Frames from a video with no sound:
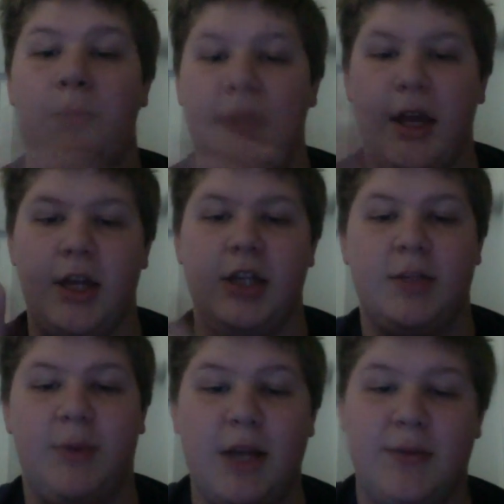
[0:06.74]
Hey, you didn't
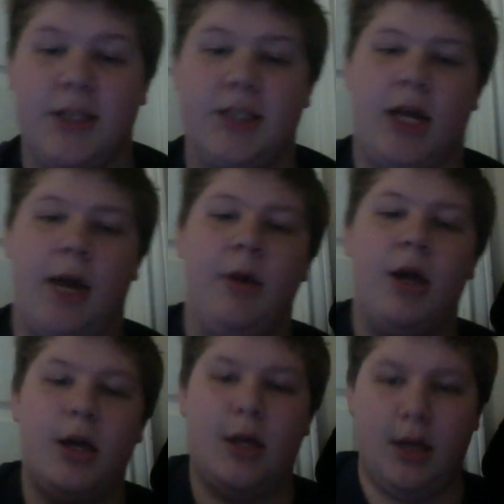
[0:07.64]
surprise me this time.
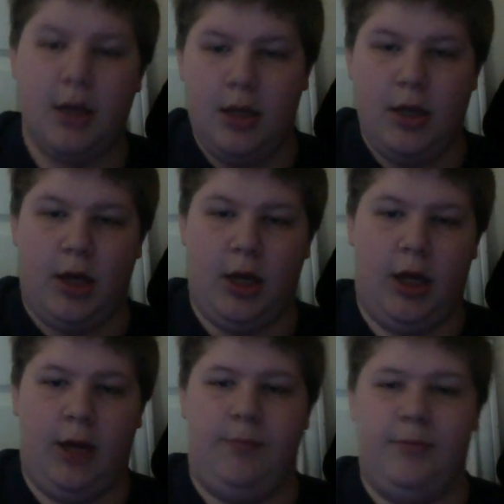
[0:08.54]

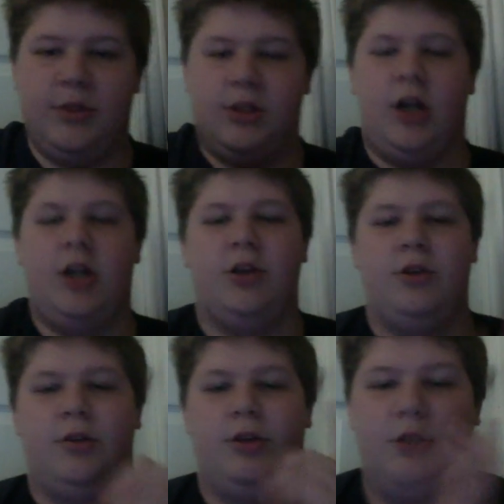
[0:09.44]
Um, sorry
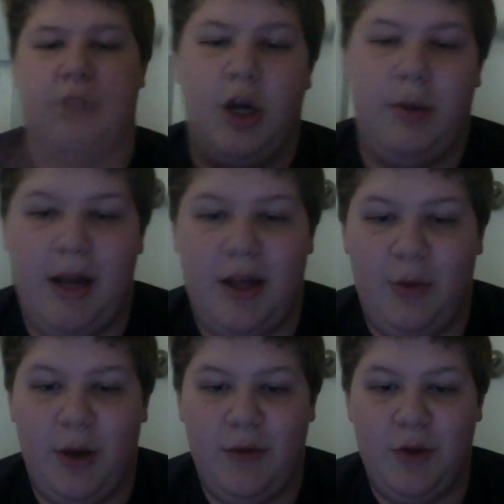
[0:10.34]
to disturb any
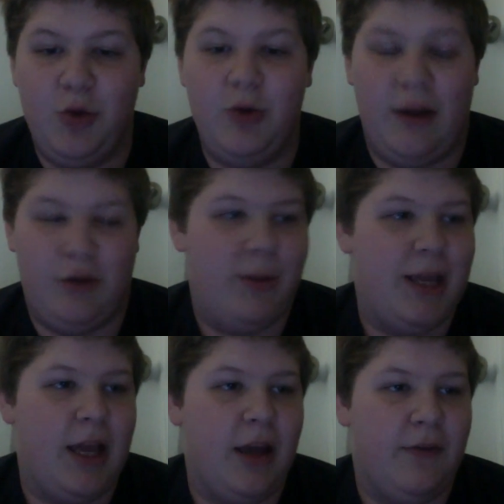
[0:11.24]
one of you after
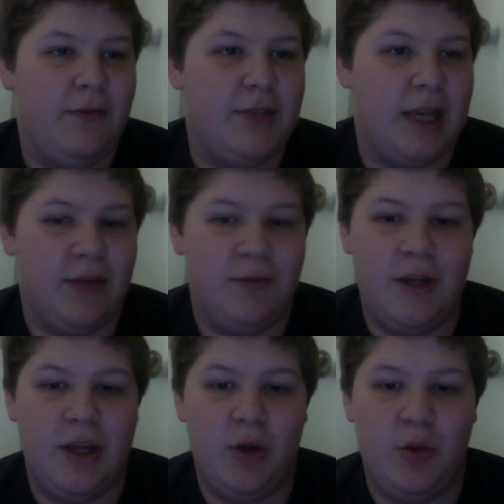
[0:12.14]
making a second
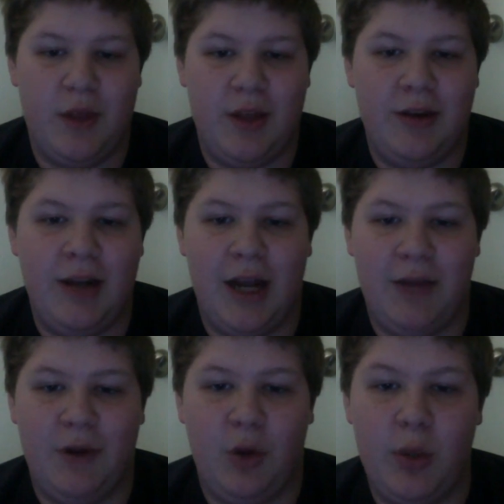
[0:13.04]
video within not
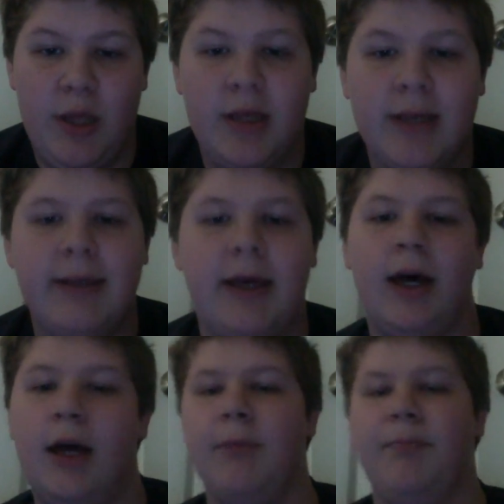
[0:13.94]
even a week.
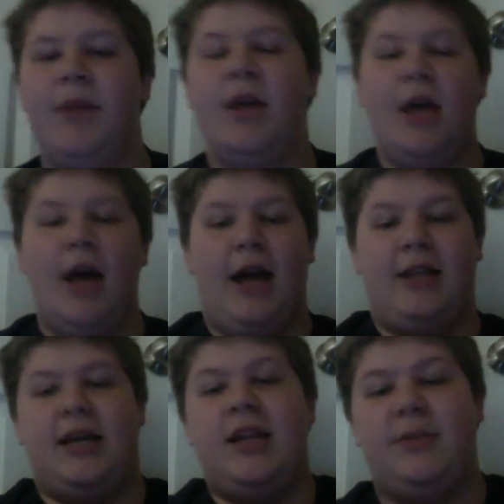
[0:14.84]
Um, I
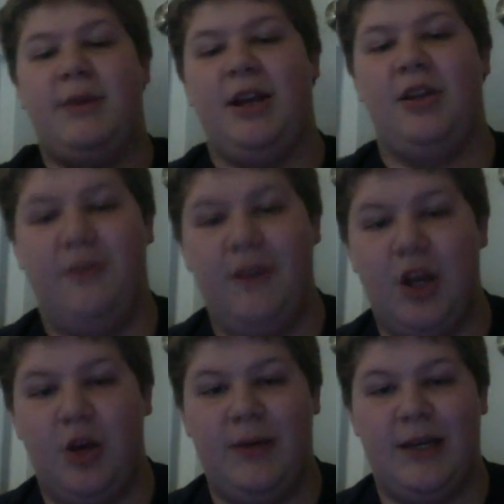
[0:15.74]
decided to make another
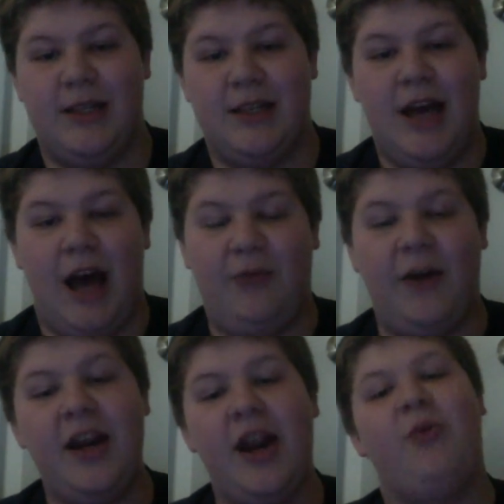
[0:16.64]
video because I
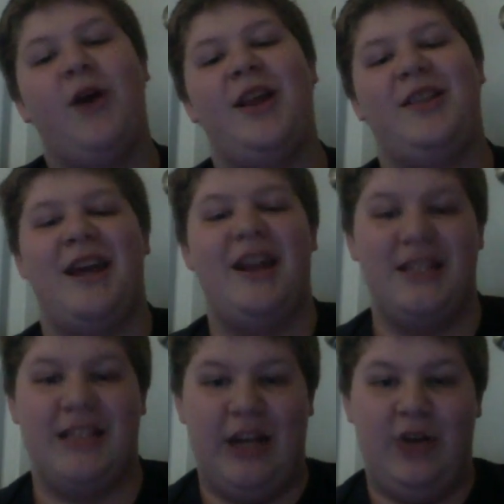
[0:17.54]
find it ironic that
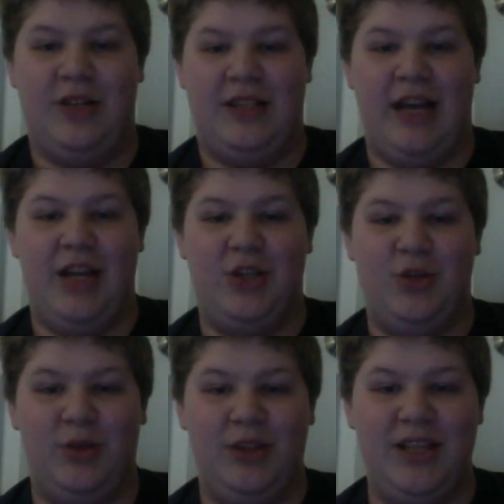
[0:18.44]
Nintendo decided
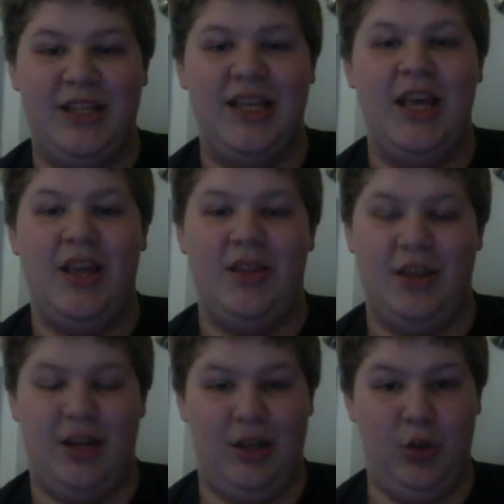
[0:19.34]
to release
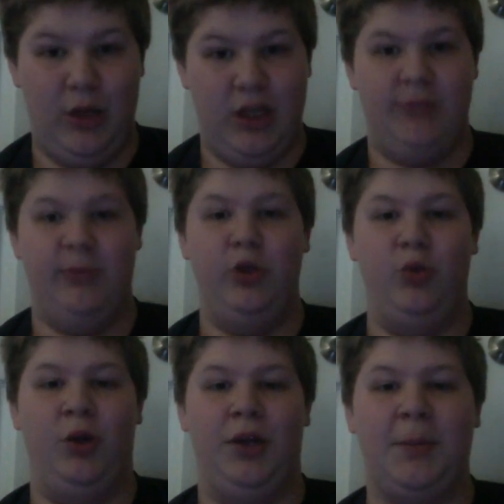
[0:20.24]
the Luigi's Balloon
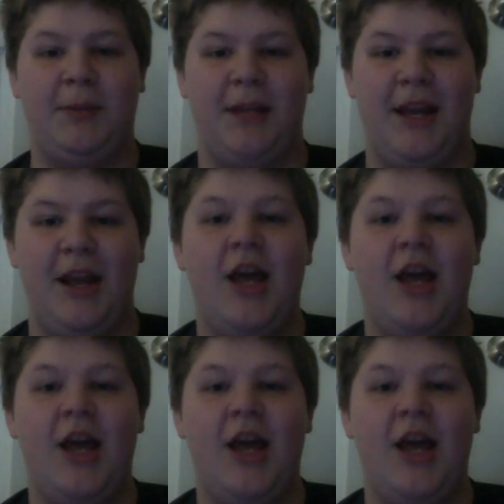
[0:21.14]
World update